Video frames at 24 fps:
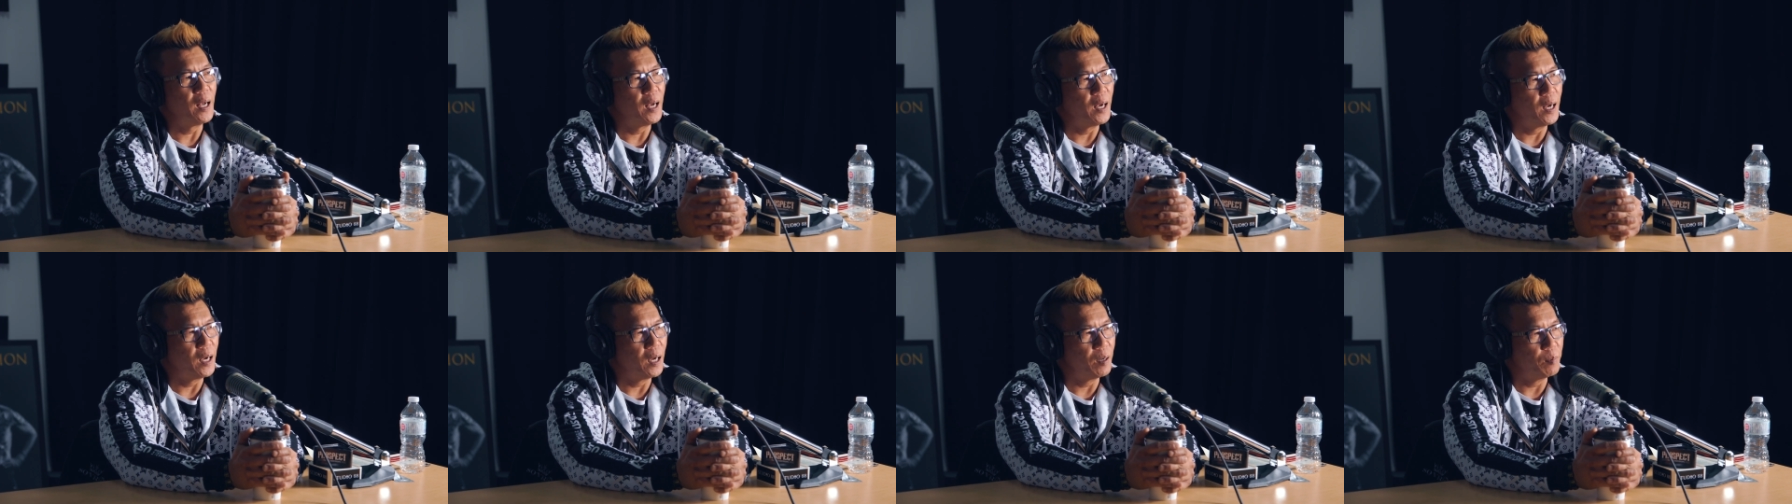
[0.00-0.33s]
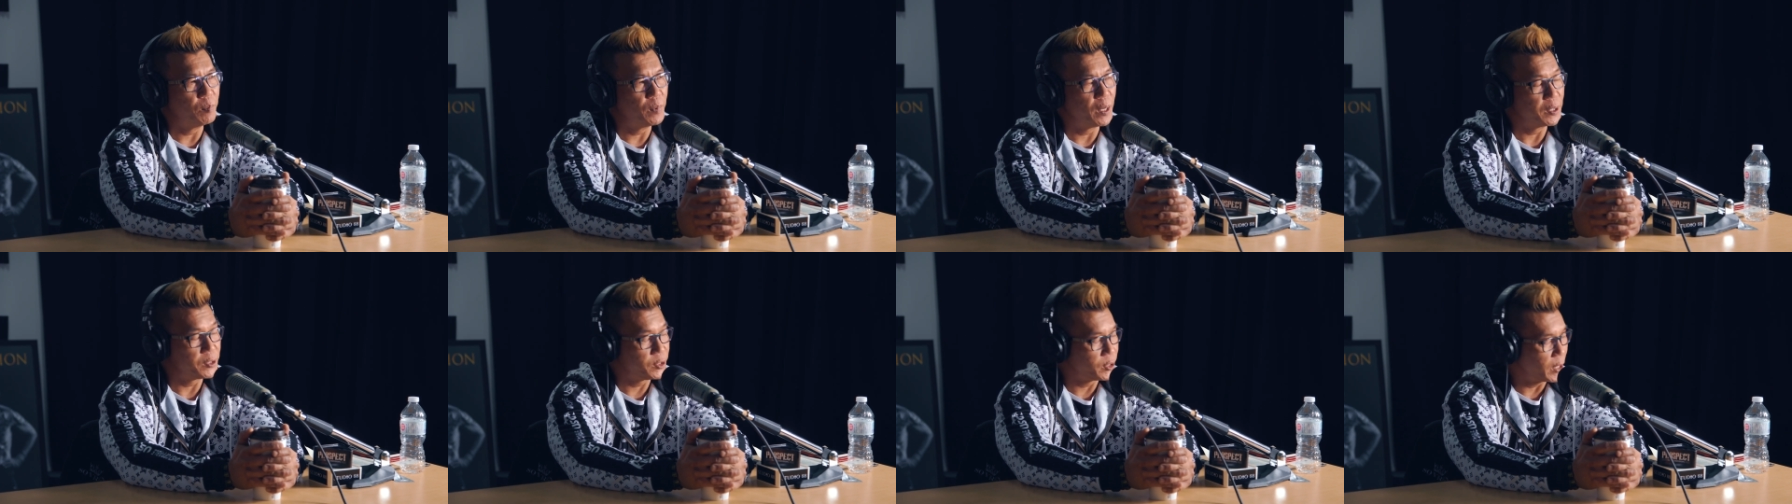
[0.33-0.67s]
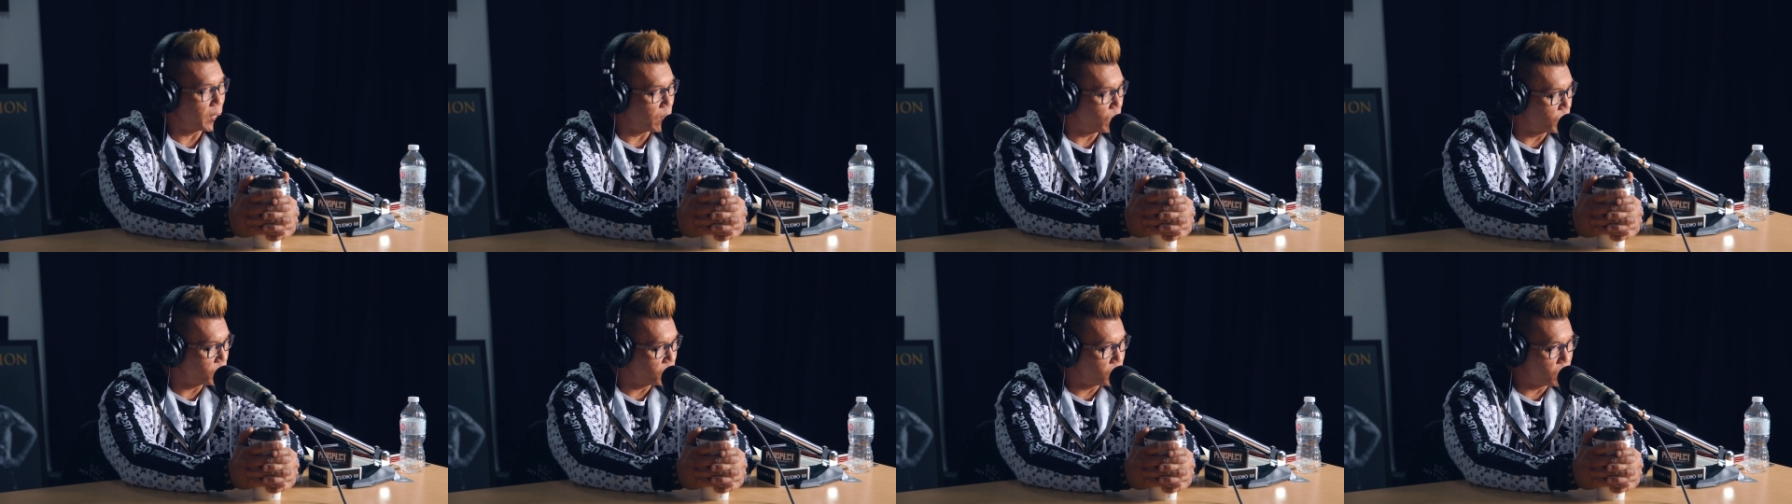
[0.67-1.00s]
A
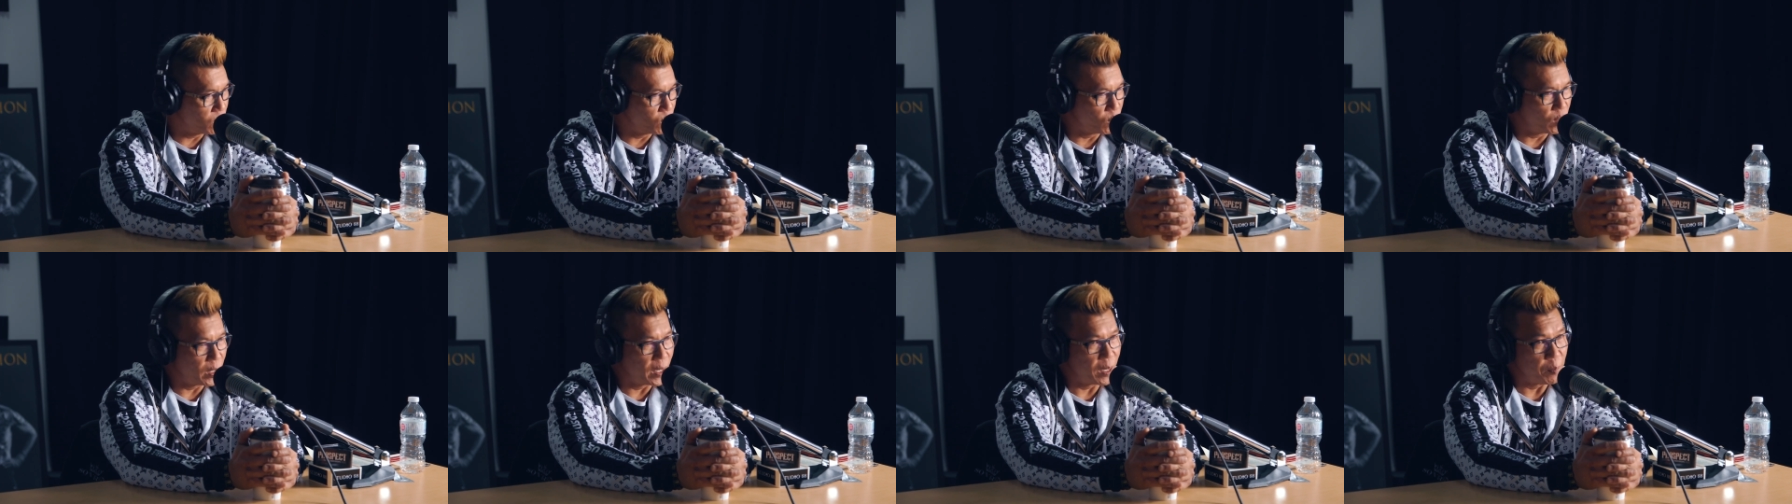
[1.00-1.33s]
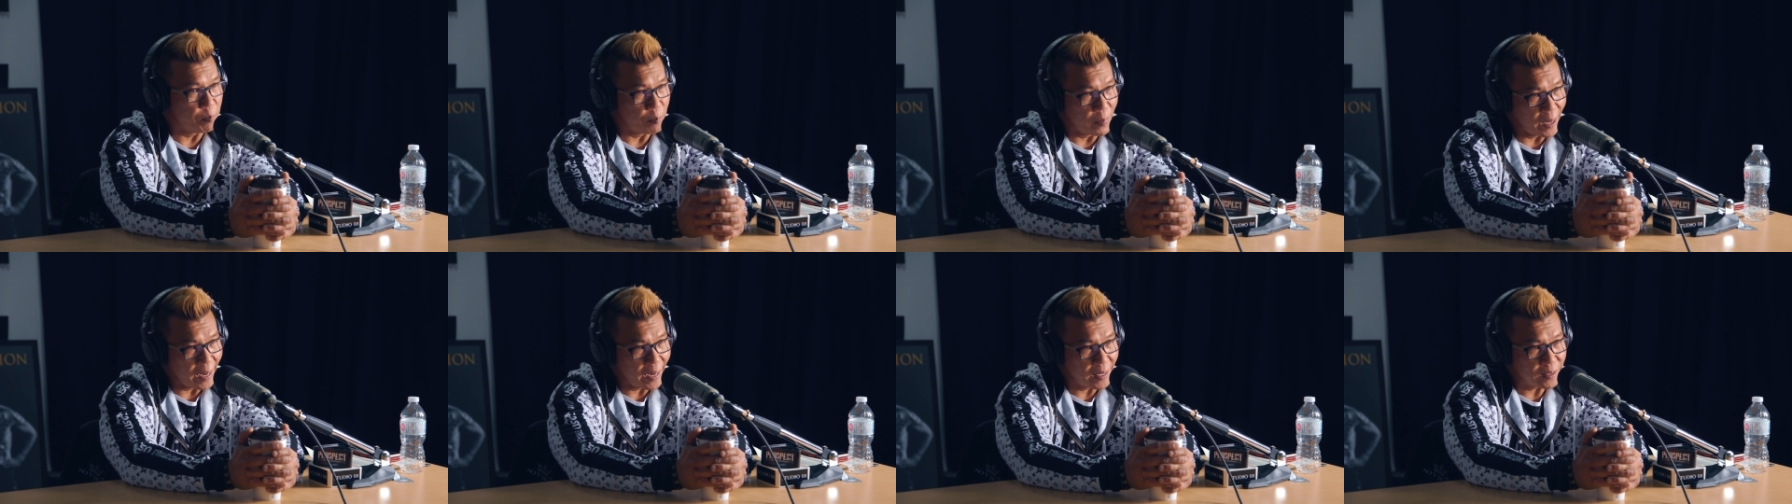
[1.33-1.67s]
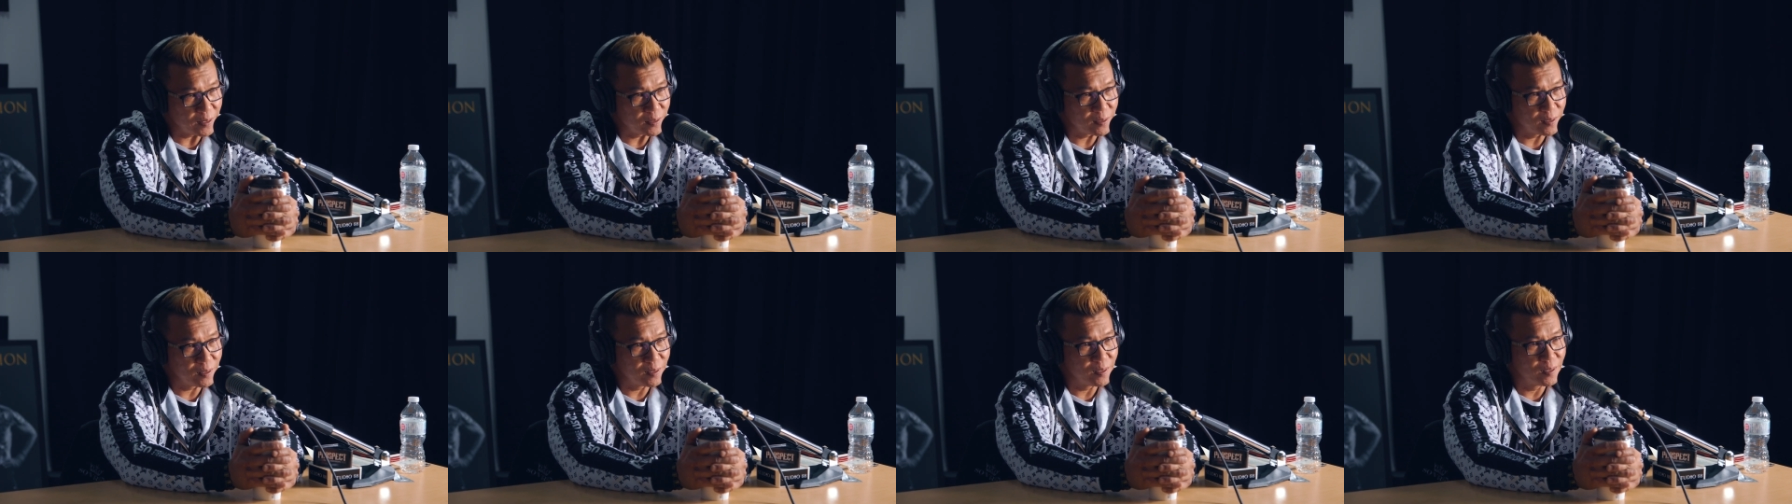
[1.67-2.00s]
shout out to
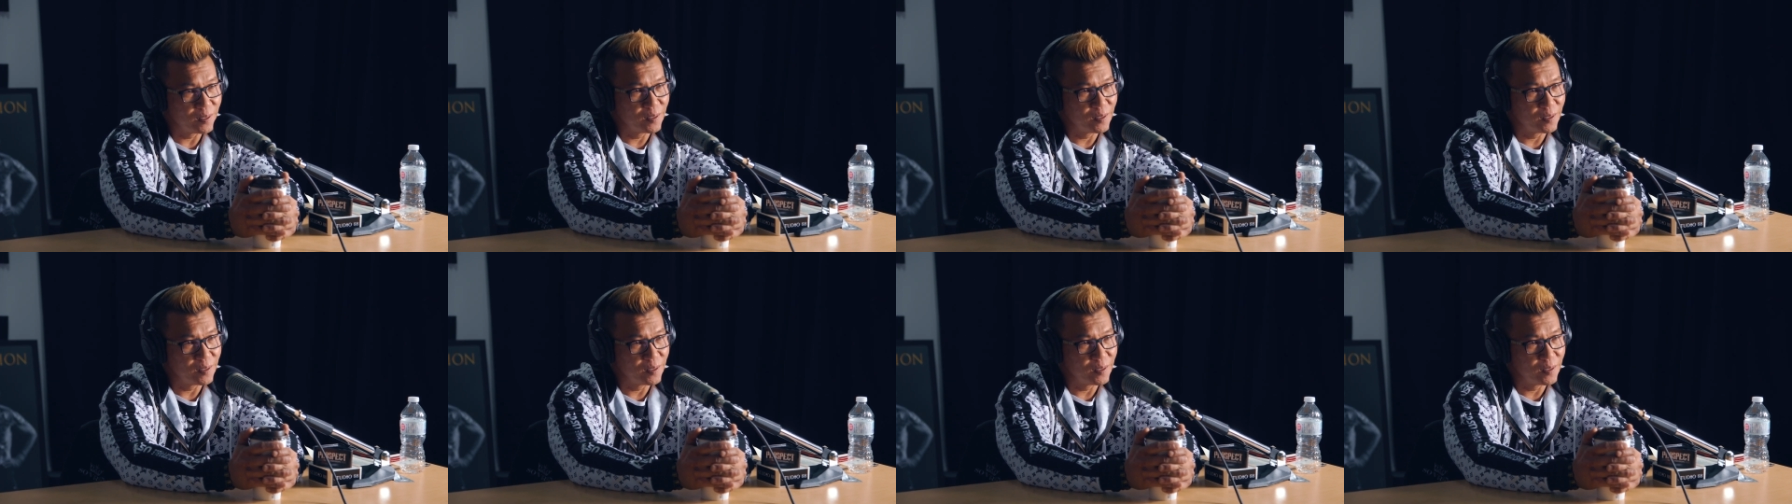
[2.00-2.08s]
Matt